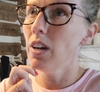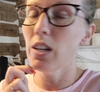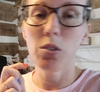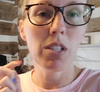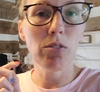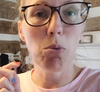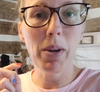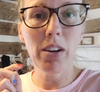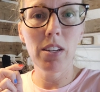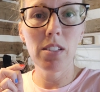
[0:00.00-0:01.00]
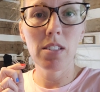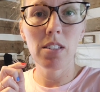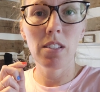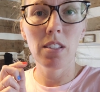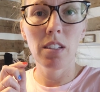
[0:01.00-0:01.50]
I know several Marys.
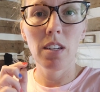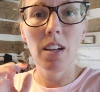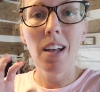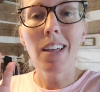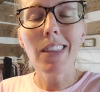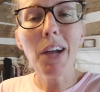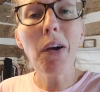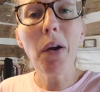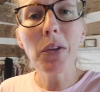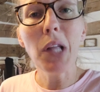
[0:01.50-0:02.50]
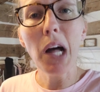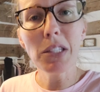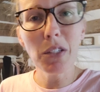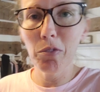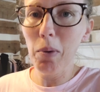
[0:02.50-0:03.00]
There are
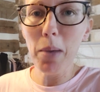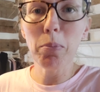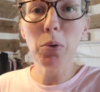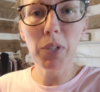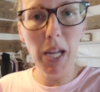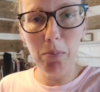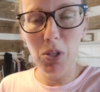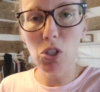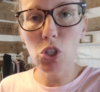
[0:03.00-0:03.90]
lots of people named